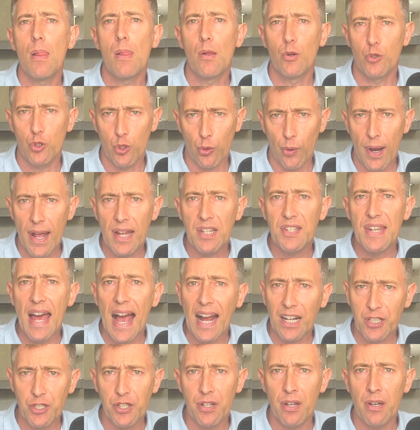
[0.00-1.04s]

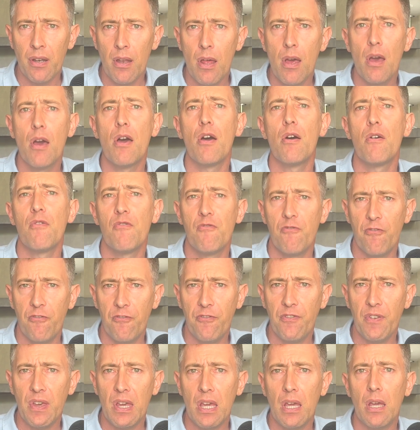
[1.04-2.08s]
transaction
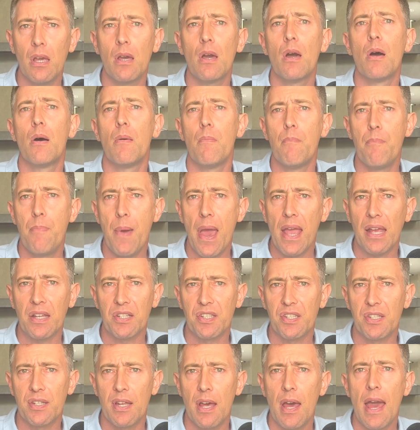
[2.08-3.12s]
fee
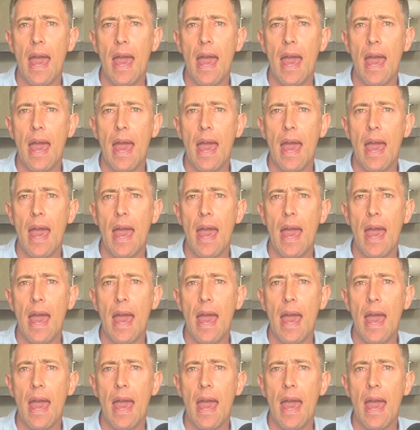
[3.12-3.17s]
based.